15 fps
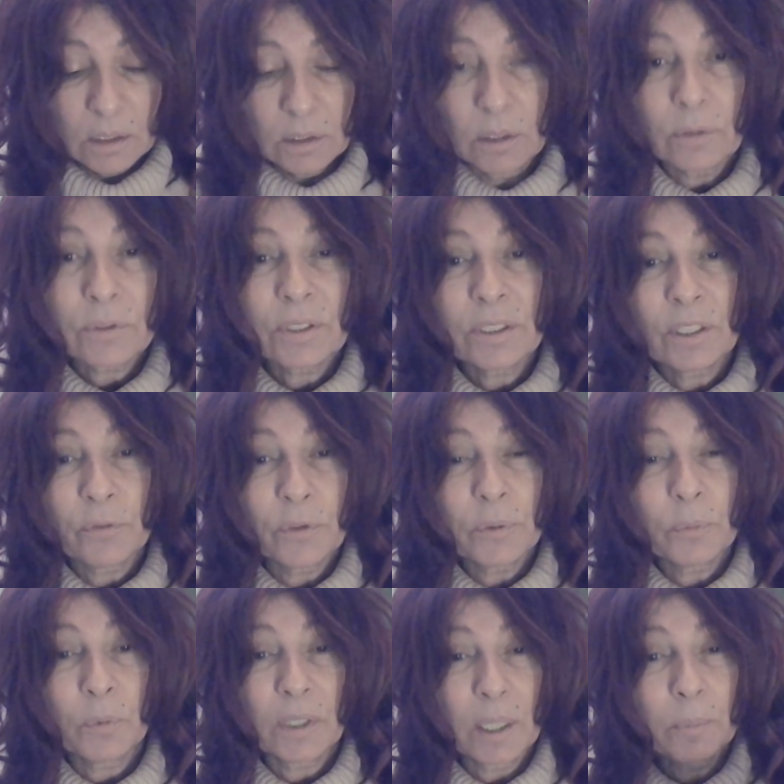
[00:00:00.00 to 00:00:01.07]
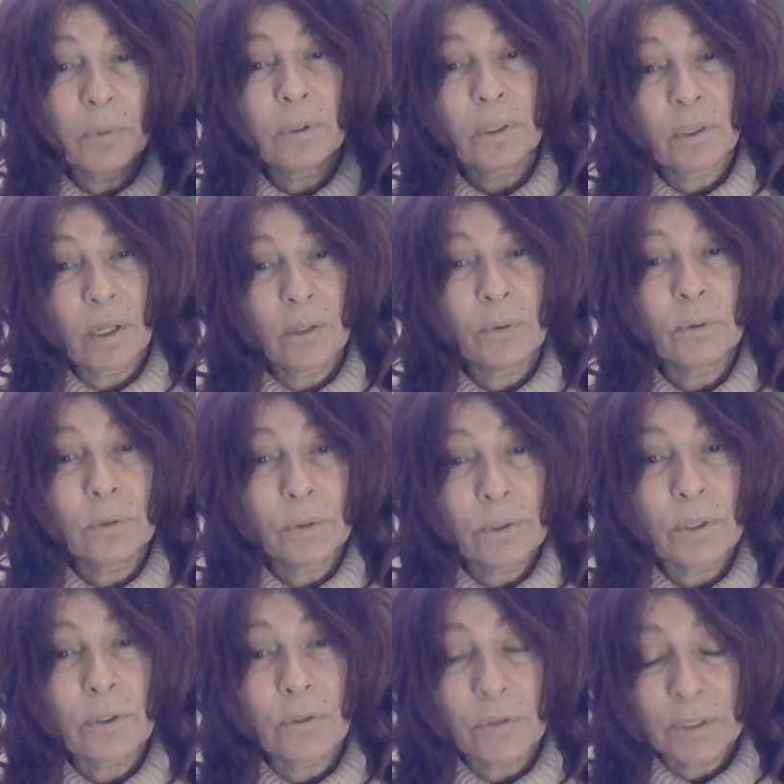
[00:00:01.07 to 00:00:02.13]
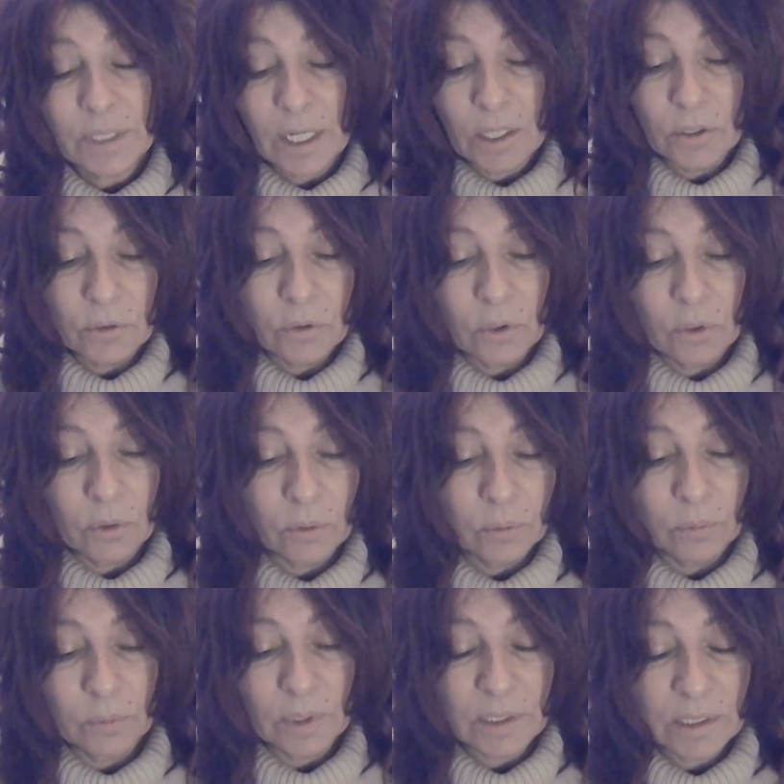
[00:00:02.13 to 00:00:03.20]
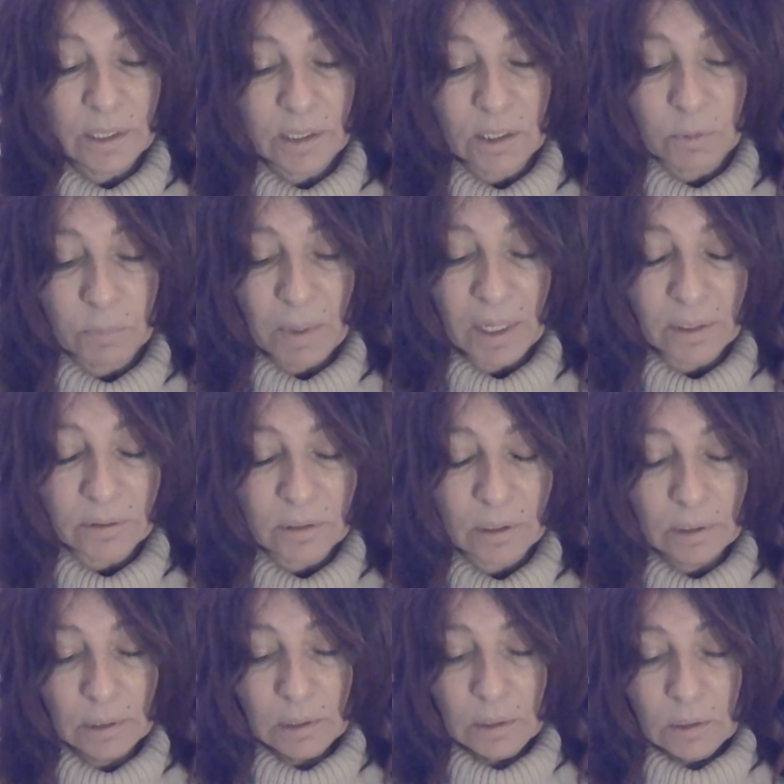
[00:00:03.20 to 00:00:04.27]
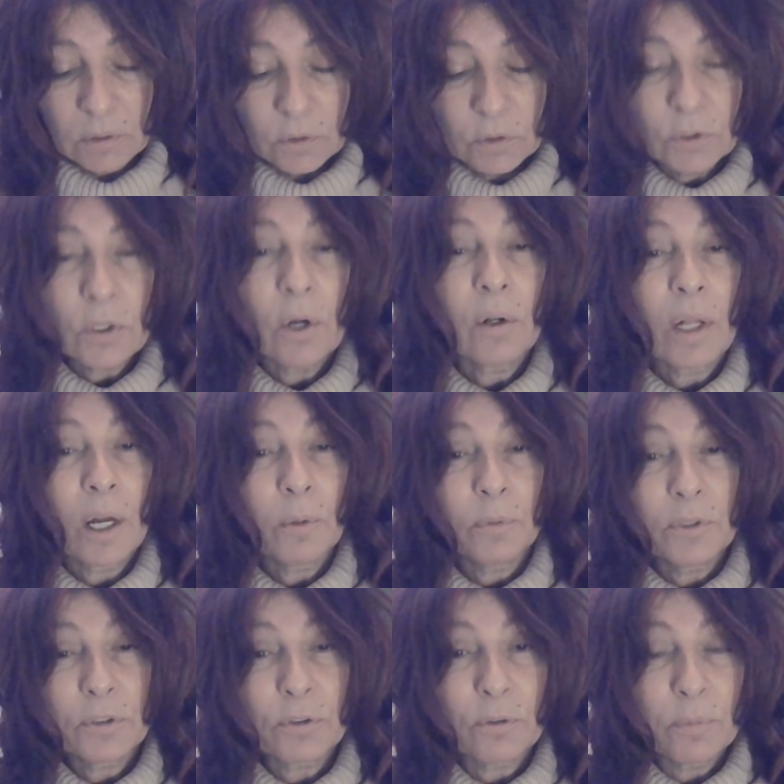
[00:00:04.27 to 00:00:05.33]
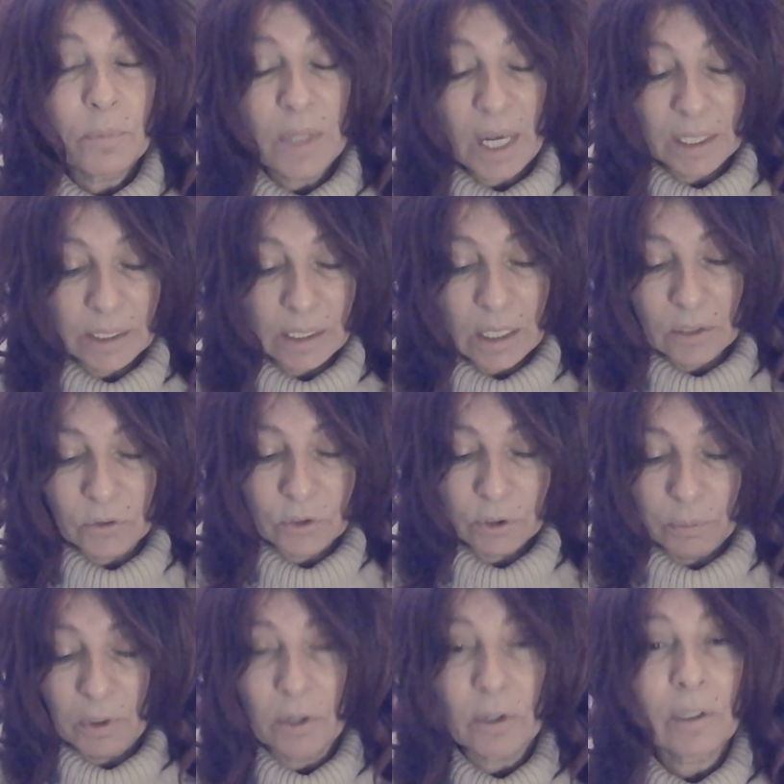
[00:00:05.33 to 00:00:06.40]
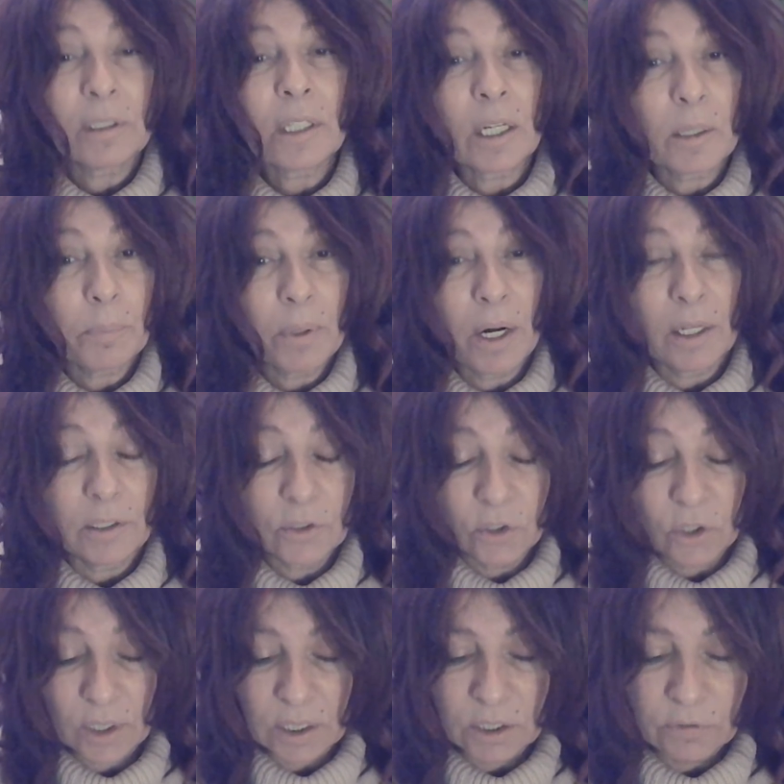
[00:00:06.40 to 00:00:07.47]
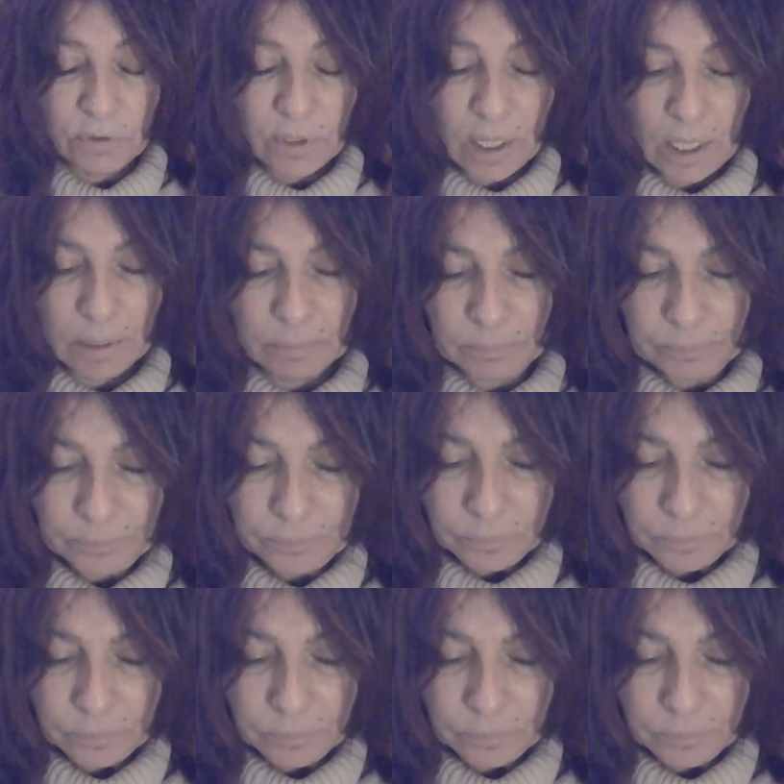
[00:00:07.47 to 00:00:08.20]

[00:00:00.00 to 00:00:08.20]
you know, it's different when I put it on earlier in the day and you know what to expect. So I'll resume that again tomorrow, and I apologize for that.